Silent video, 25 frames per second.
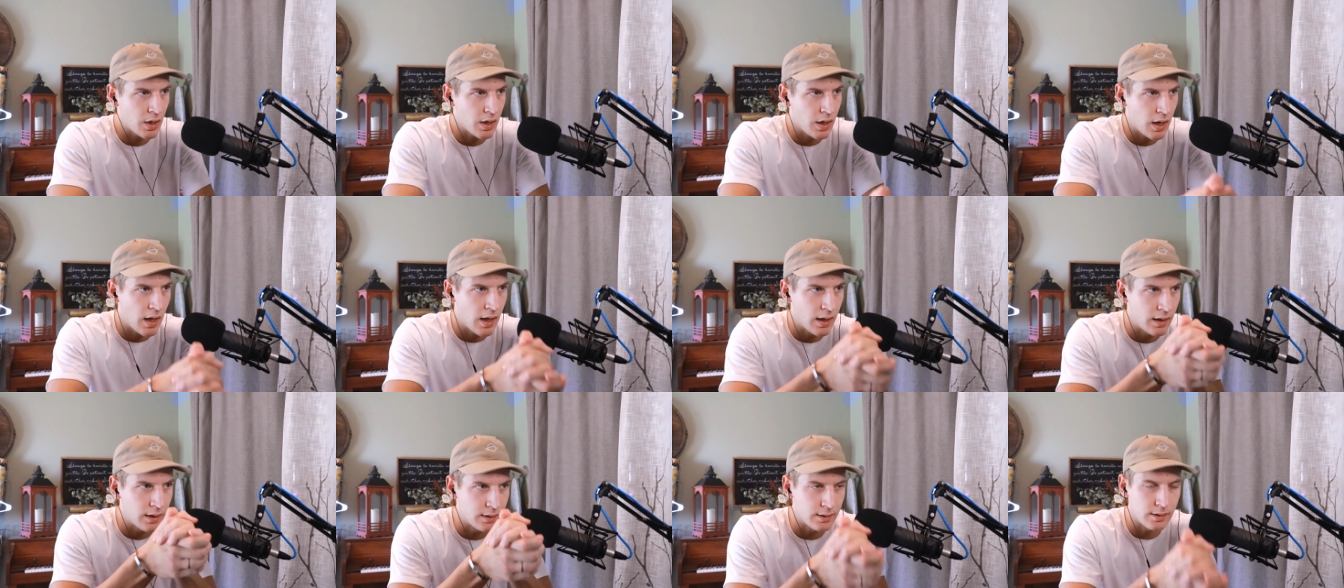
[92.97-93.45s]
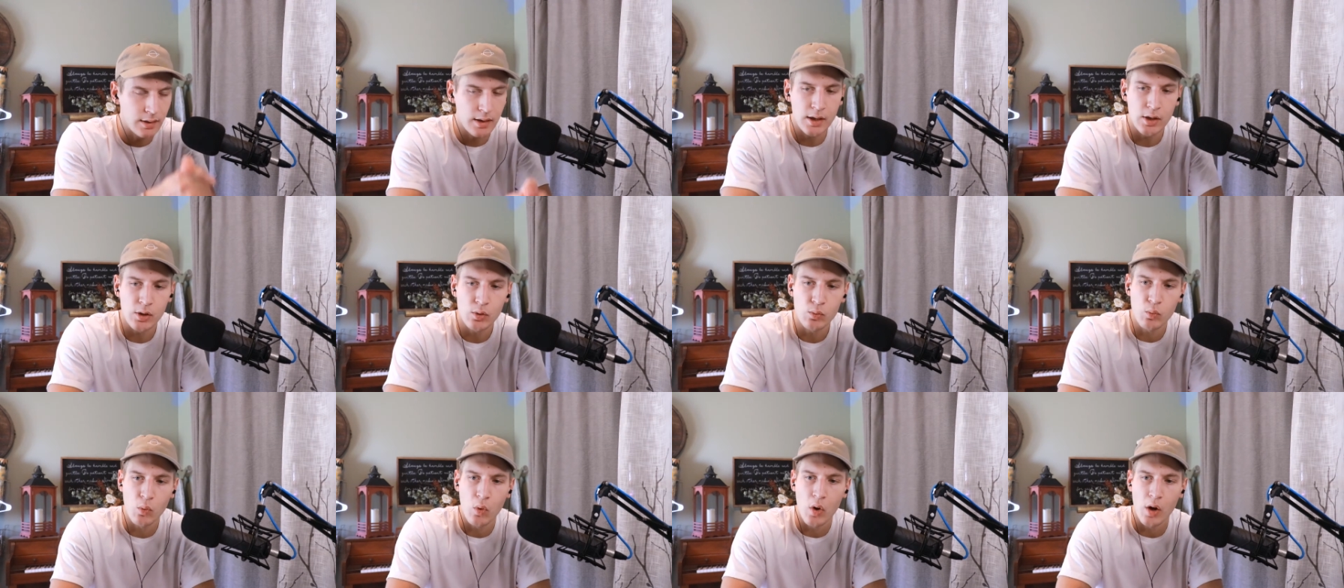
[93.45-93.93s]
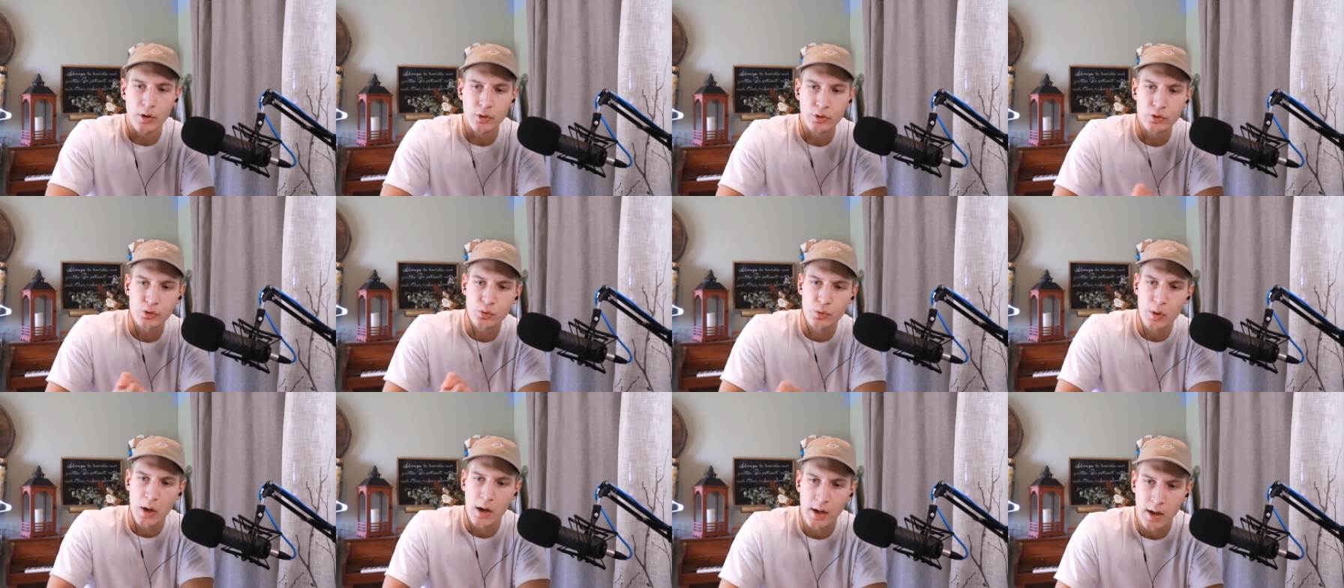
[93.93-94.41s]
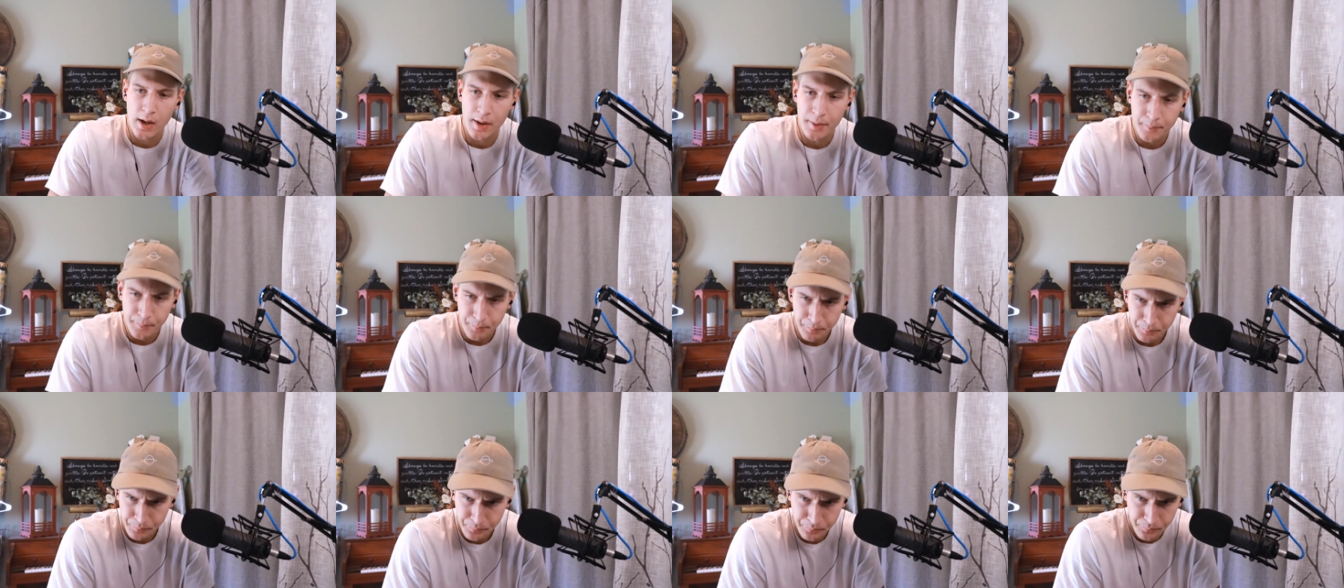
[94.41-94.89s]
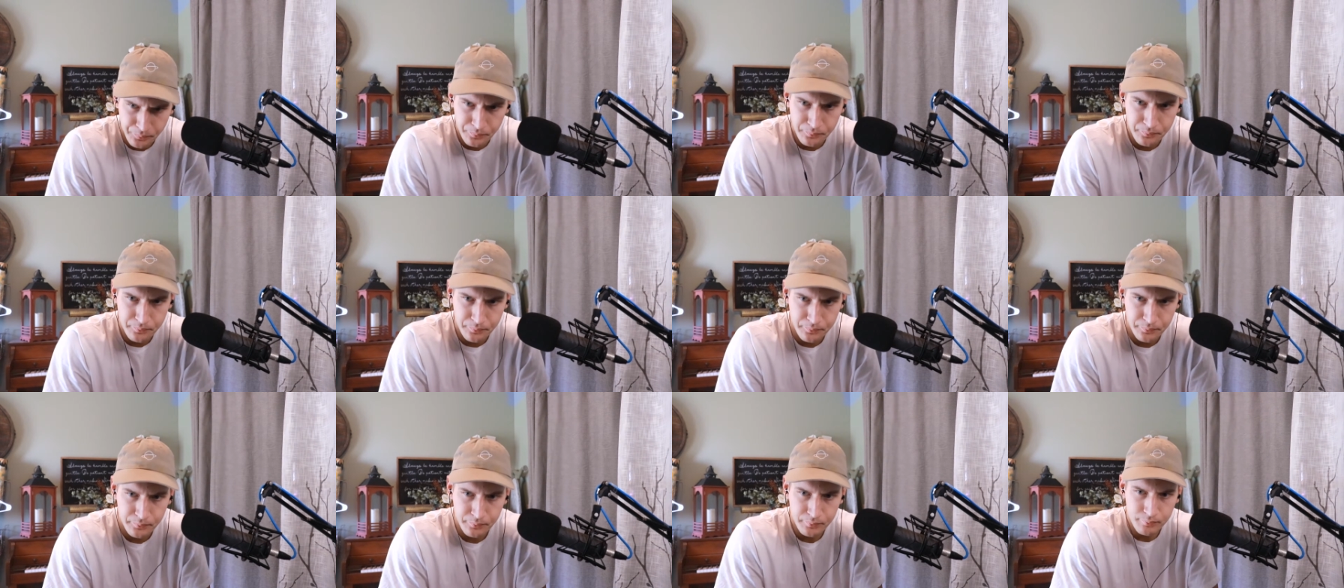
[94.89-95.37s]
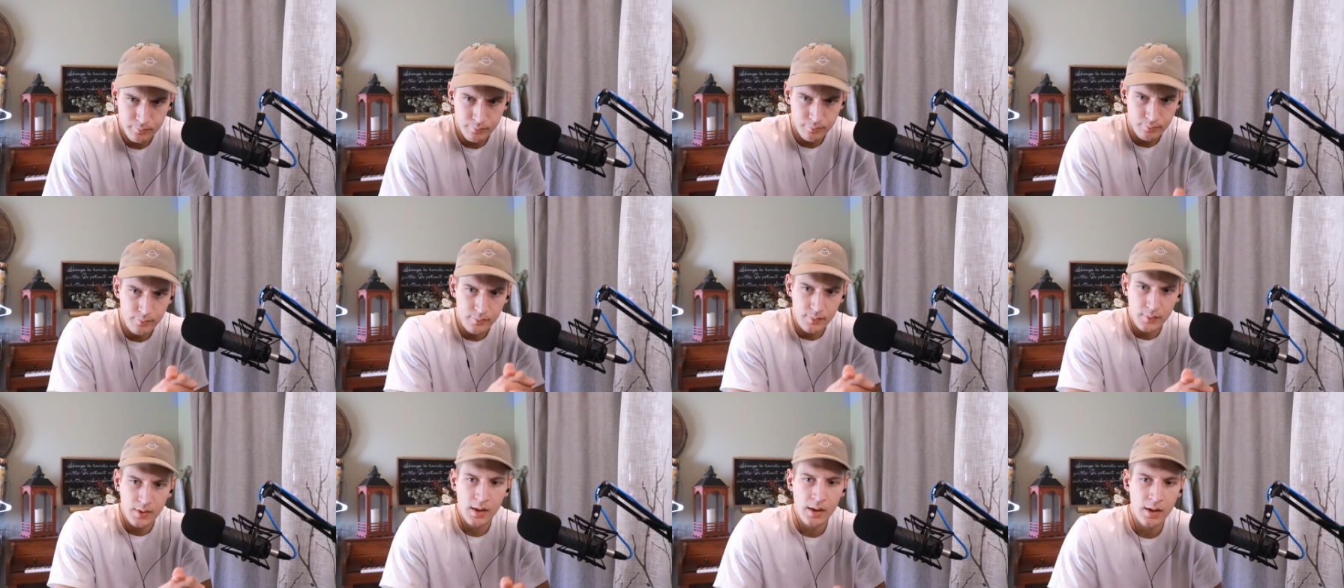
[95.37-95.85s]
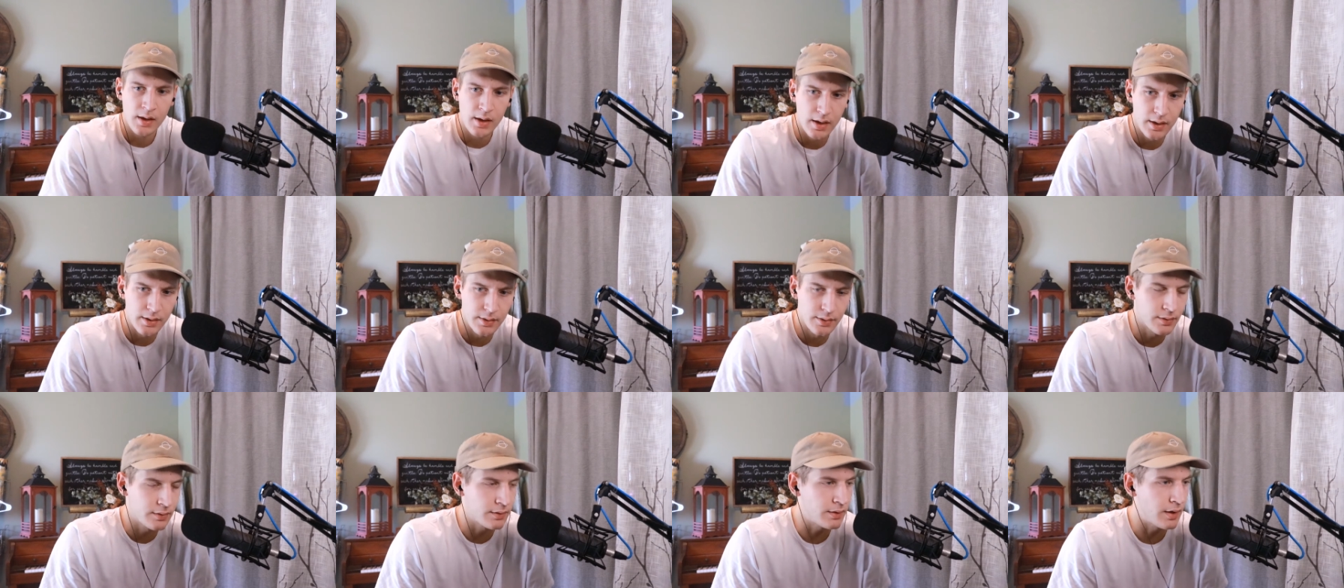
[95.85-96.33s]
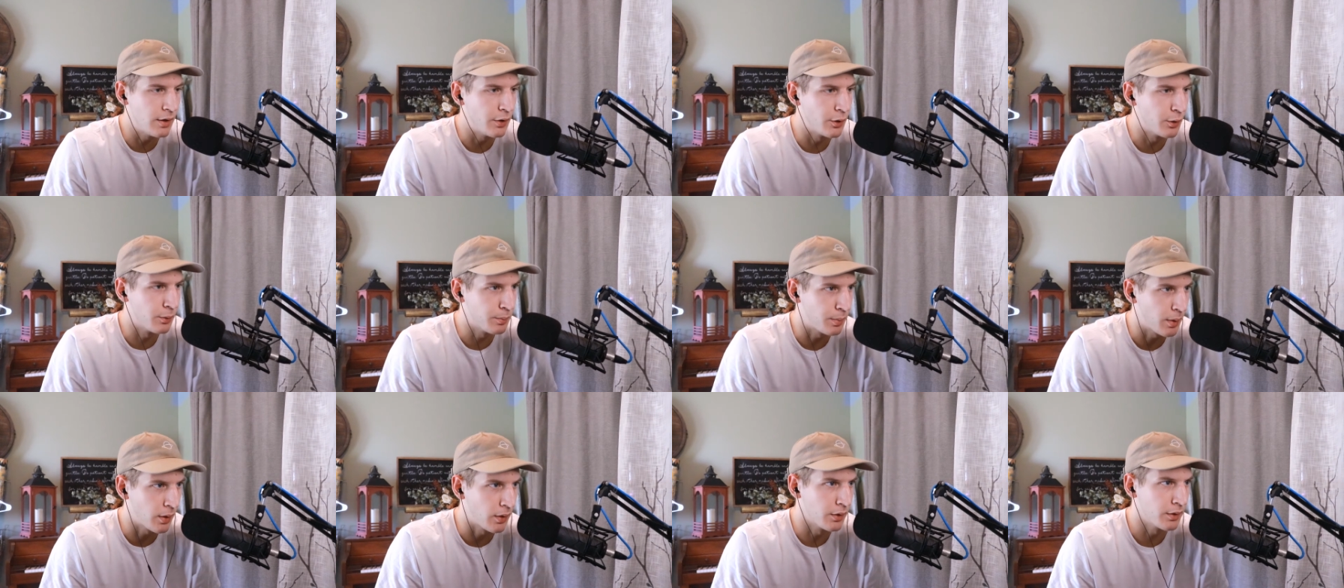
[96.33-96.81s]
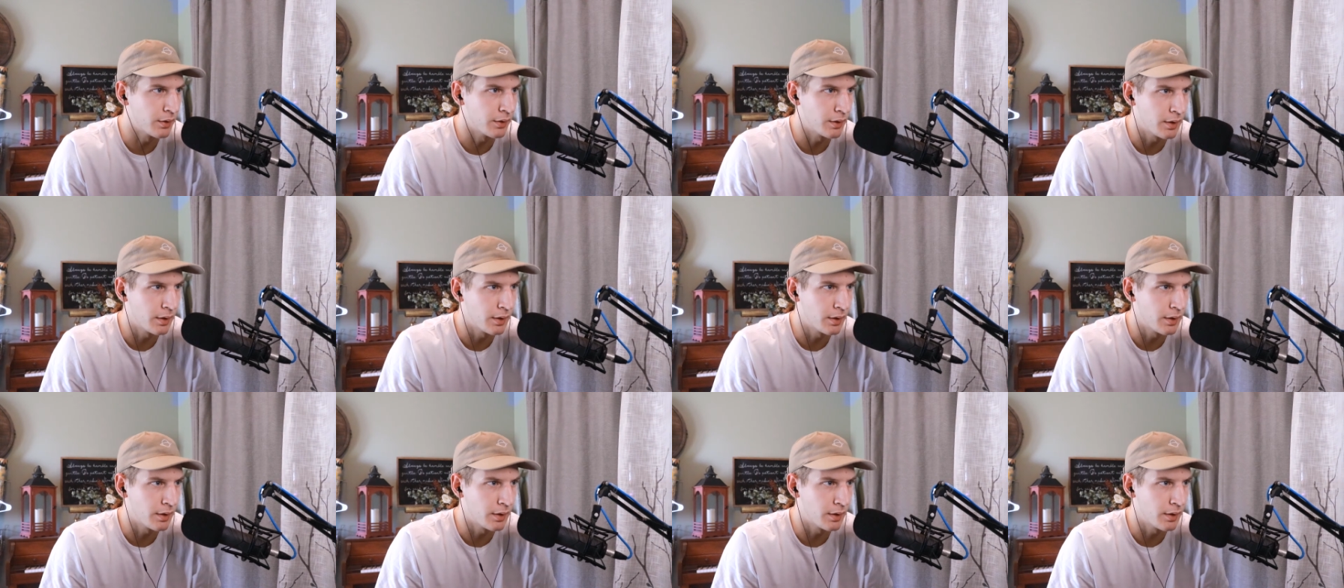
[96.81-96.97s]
at D1 Training in Cedar Park.